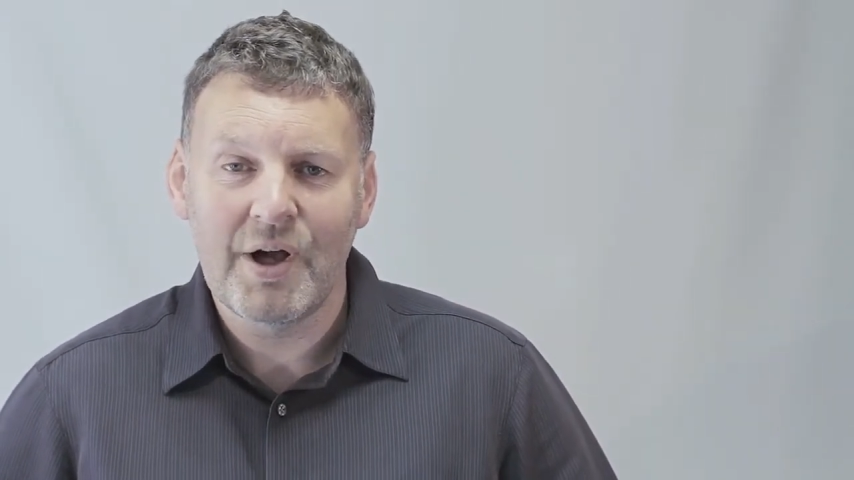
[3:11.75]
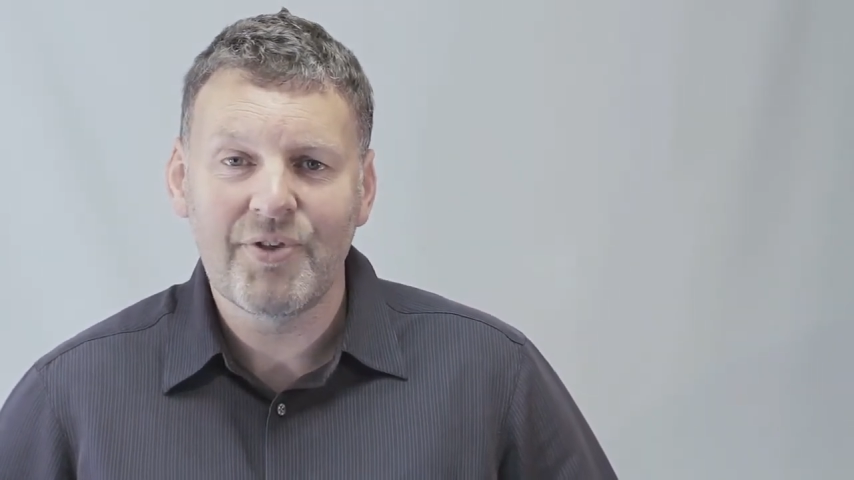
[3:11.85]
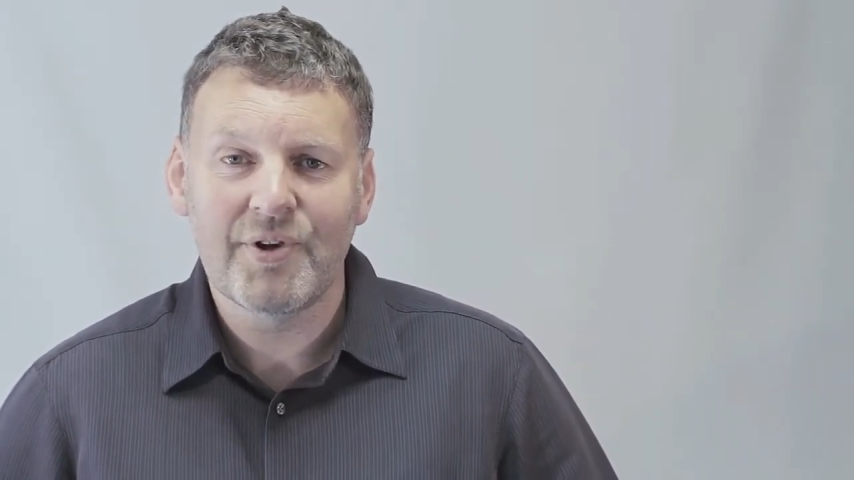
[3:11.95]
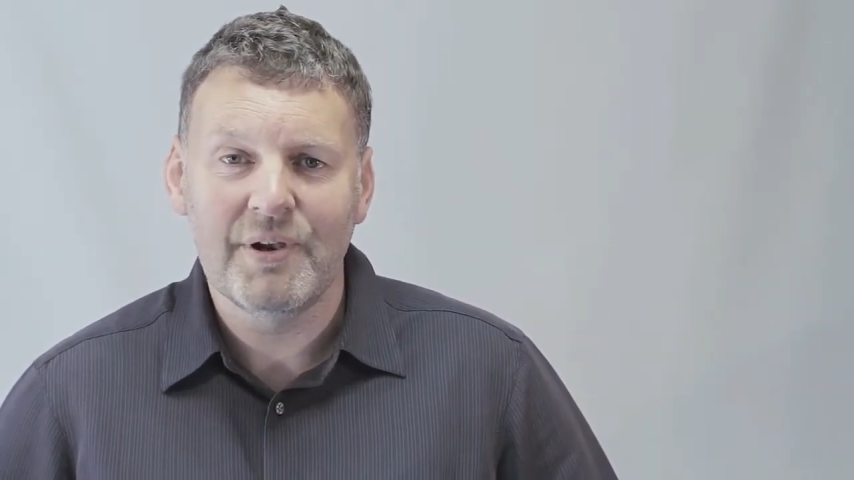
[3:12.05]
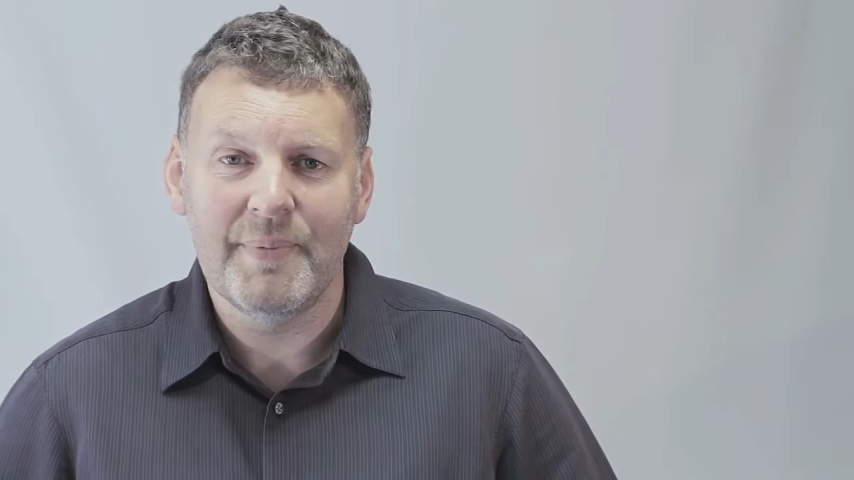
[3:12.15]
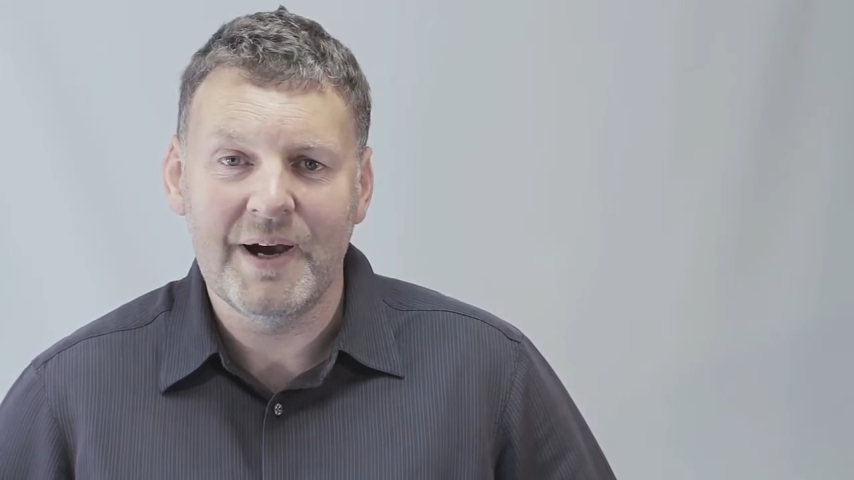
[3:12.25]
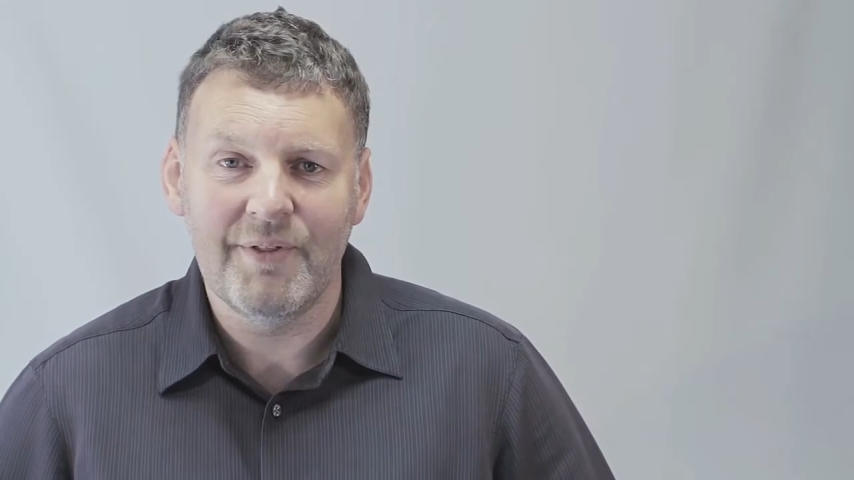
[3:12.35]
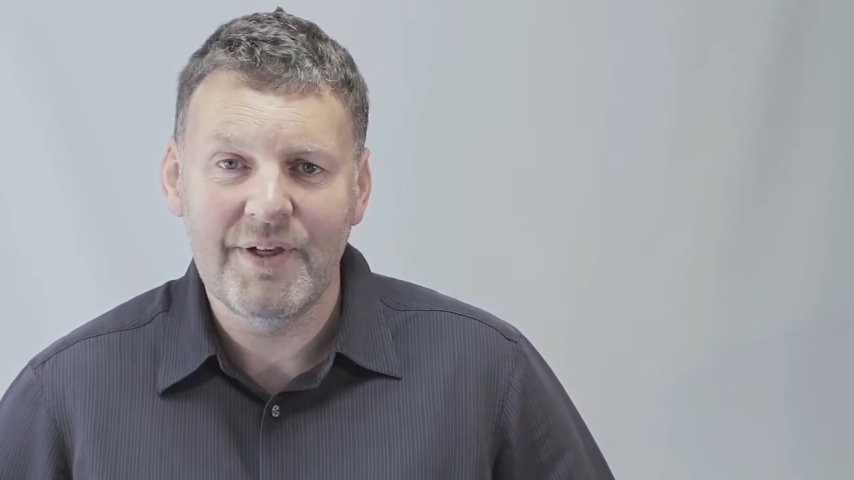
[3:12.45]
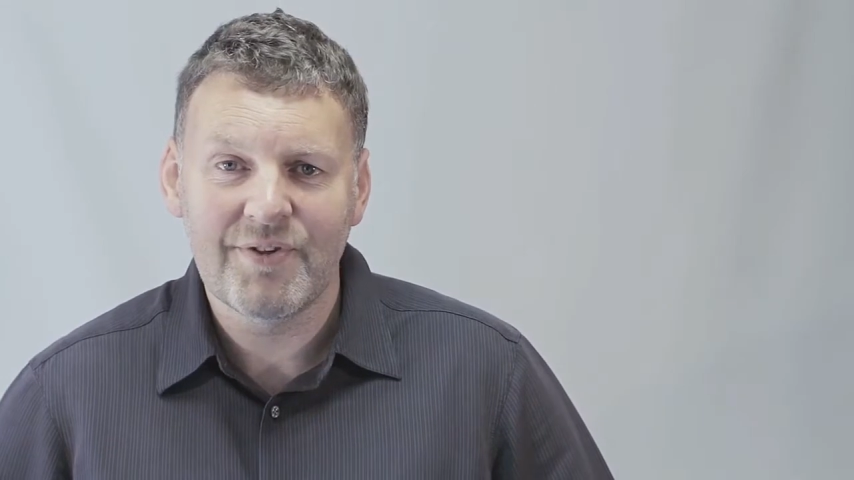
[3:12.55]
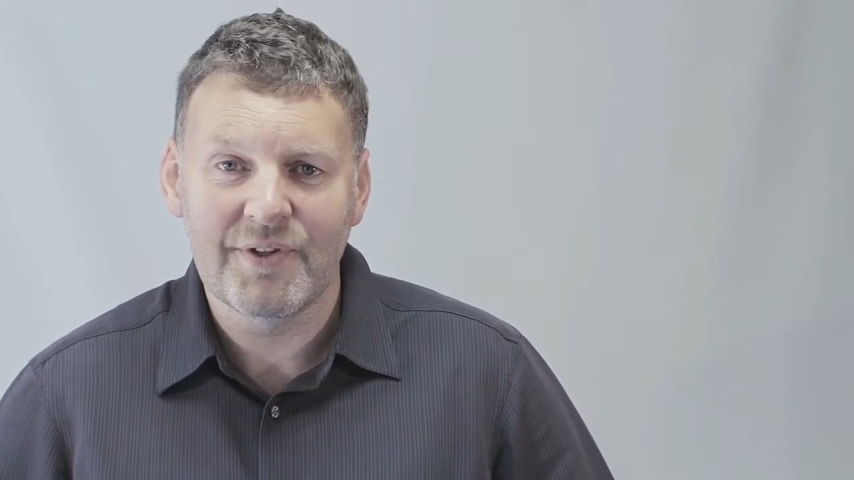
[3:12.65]
article
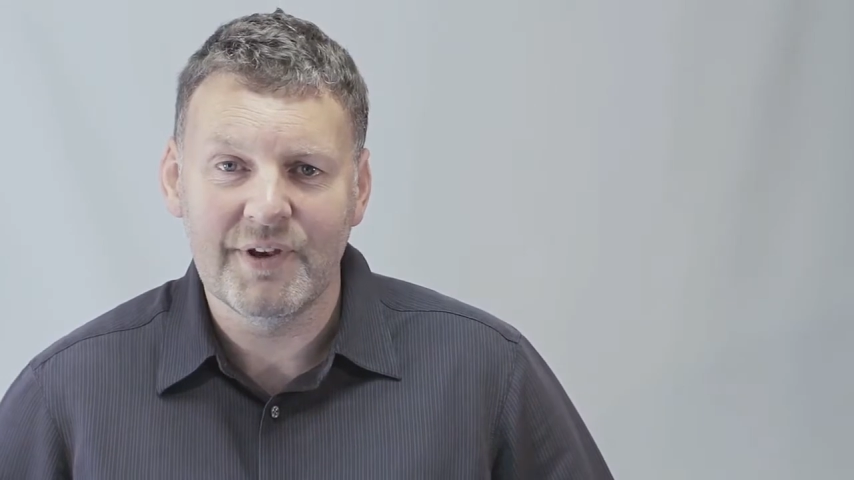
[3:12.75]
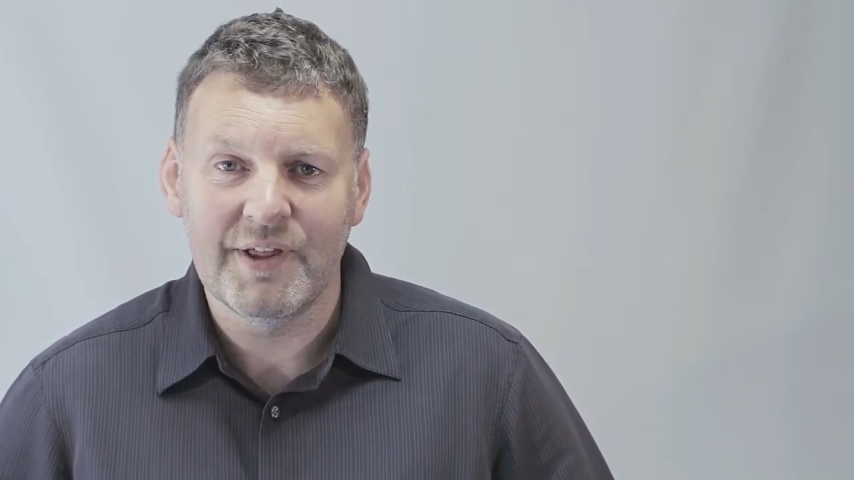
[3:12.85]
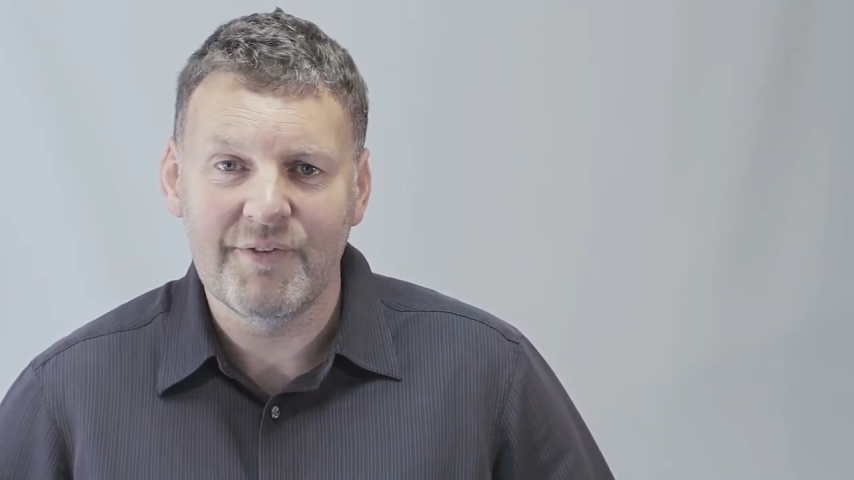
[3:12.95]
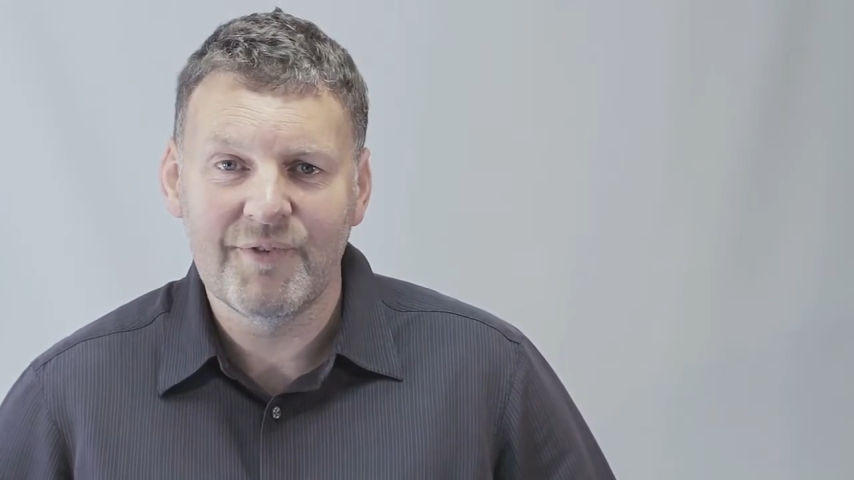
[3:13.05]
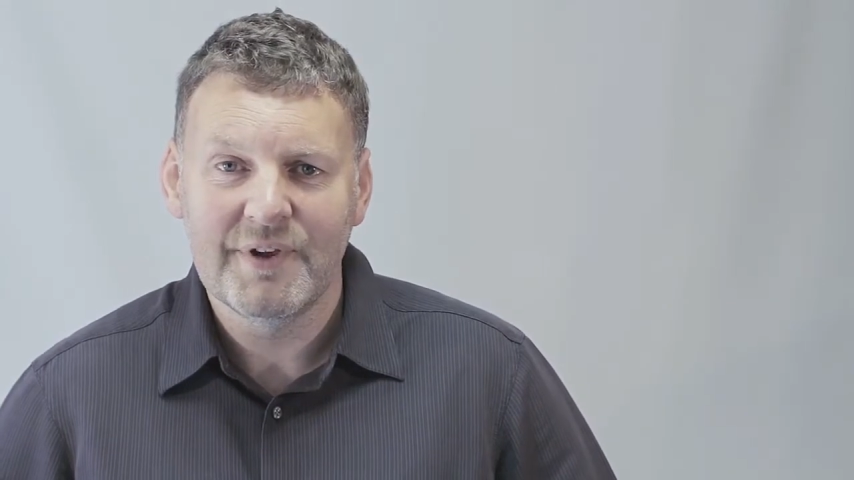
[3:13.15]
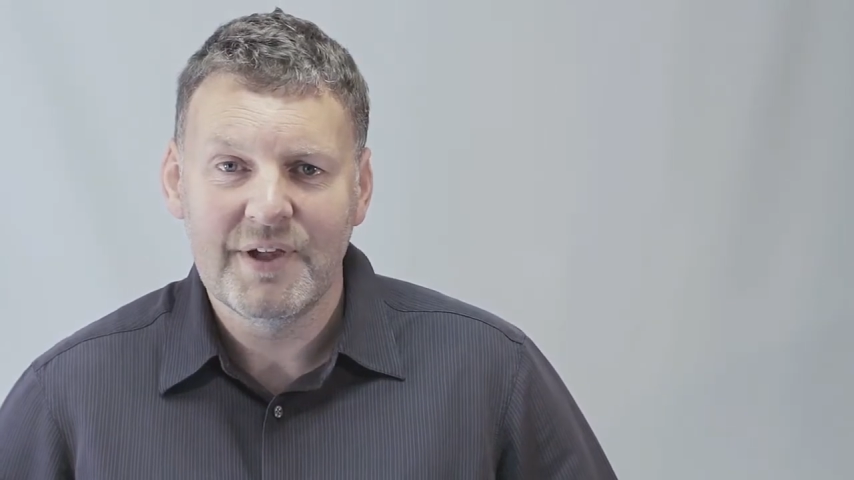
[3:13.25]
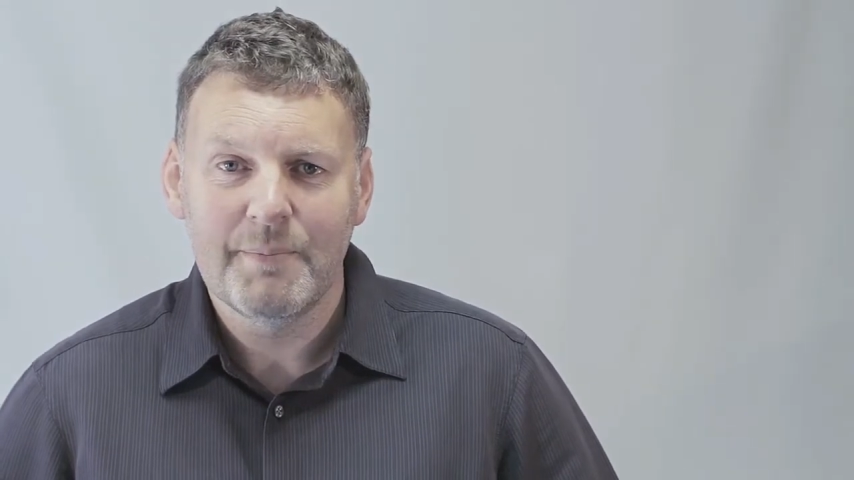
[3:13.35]
about this and I've